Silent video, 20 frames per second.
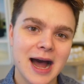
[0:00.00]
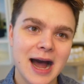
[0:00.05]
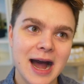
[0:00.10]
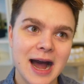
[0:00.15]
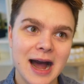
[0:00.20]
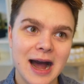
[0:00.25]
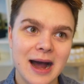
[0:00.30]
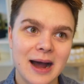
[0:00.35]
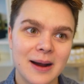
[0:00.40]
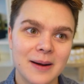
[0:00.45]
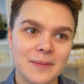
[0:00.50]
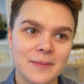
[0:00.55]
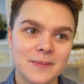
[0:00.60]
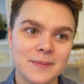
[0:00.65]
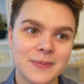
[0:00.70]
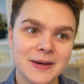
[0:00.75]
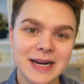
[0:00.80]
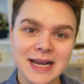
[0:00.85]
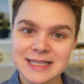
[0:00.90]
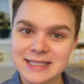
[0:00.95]
Um,
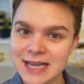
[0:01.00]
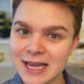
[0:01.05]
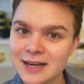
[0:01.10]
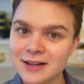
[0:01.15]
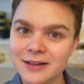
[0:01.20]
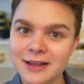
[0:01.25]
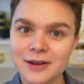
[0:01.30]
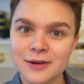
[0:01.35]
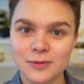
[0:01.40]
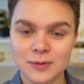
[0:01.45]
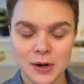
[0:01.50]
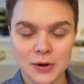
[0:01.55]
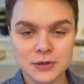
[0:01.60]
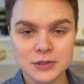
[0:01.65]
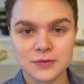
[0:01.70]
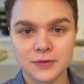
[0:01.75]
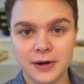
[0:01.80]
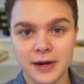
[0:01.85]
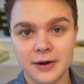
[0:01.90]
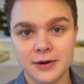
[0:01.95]
but I tend to like rose
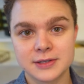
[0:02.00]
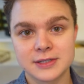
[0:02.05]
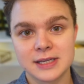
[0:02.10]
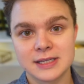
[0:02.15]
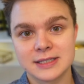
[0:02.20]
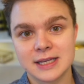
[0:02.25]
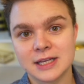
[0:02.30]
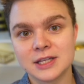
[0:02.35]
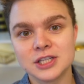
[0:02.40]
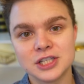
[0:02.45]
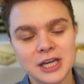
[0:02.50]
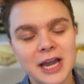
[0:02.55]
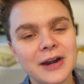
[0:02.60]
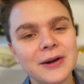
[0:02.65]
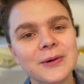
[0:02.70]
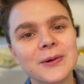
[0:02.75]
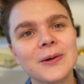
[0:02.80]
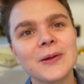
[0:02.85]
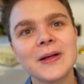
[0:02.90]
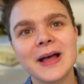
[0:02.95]
fragrances in
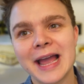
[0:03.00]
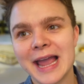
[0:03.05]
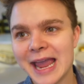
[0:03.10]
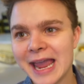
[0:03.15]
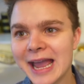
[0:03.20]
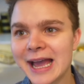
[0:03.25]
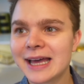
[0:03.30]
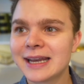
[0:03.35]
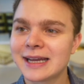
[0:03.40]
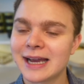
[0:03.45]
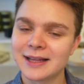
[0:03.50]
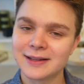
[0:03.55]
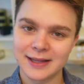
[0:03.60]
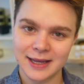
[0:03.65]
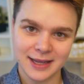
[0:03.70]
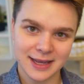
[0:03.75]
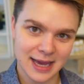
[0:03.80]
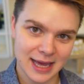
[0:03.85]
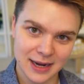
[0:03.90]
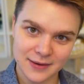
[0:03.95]
general, and I
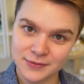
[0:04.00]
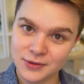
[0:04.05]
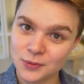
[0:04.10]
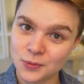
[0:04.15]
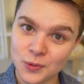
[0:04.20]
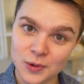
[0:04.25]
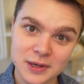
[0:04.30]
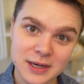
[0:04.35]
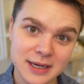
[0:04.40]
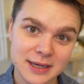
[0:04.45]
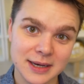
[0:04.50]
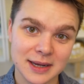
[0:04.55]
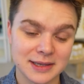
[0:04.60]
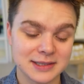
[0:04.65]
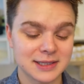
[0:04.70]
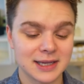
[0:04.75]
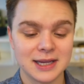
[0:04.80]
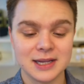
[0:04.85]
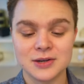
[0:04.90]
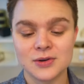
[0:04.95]
like kind of the woody,
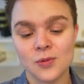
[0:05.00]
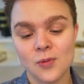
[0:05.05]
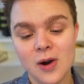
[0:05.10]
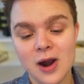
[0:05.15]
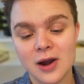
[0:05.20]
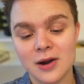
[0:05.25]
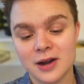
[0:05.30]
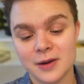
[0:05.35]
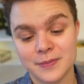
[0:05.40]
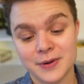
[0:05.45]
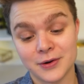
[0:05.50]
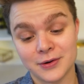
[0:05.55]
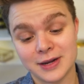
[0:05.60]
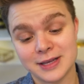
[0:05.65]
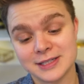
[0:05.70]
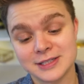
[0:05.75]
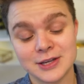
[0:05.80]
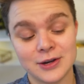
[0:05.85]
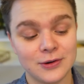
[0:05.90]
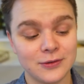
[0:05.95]
dusky, noir
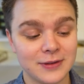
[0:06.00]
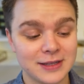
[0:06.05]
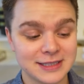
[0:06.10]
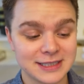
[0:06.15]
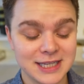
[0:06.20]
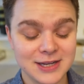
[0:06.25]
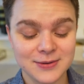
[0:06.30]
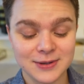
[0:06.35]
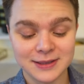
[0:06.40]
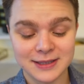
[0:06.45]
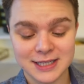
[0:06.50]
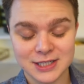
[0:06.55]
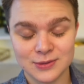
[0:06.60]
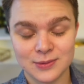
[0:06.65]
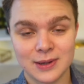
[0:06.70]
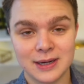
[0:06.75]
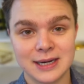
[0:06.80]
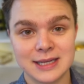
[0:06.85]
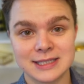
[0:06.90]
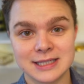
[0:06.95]
component. So let's see what this
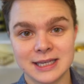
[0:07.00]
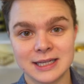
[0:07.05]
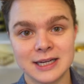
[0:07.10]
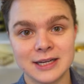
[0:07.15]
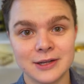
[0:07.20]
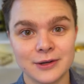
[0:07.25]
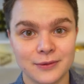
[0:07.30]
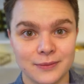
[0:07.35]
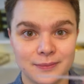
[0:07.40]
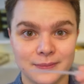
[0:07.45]
one is gonna do.